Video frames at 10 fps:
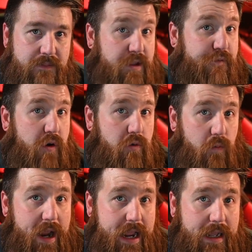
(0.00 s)
The phone
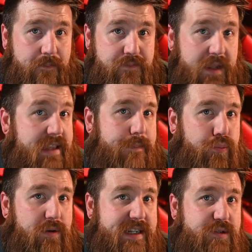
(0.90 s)
rang, and the
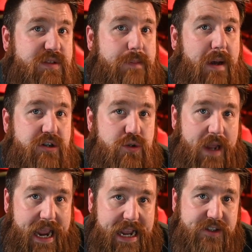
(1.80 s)
priest was about
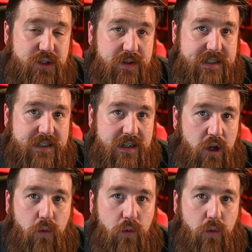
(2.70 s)
to answer it